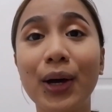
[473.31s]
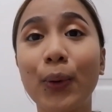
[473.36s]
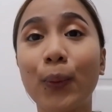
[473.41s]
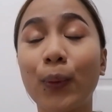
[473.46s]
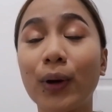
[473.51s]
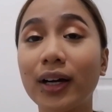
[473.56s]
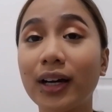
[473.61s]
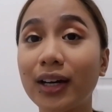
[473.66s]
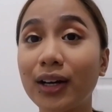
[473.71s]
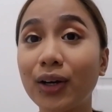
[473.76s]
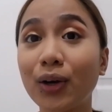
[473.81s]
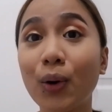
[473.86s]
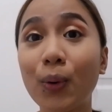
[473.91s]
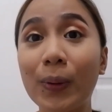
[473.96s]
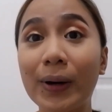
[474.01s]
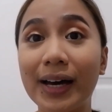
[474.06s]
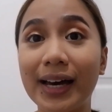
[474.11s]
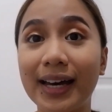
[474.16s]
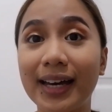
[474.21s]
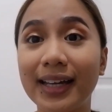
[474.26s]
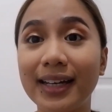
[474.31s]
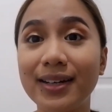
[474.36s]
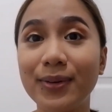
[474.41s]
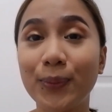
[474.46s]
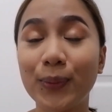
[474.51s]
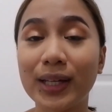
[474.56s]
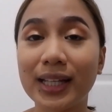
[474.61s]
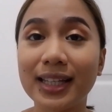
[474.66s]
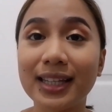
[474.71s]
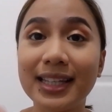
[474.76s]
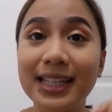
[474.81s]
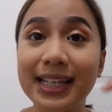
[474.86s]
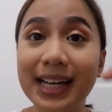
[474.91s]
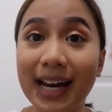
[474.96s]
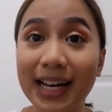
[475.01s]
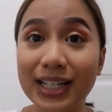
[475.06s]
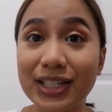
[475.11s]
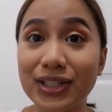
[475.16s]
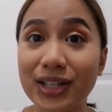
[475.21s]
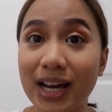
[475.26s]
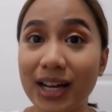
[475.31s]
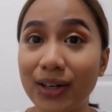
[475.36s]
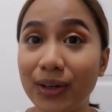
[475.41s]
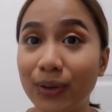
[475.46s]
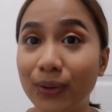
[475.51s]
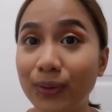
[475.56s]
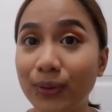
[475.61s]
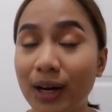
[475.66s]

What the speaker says: we're gonna go ahead with the eyeshadow.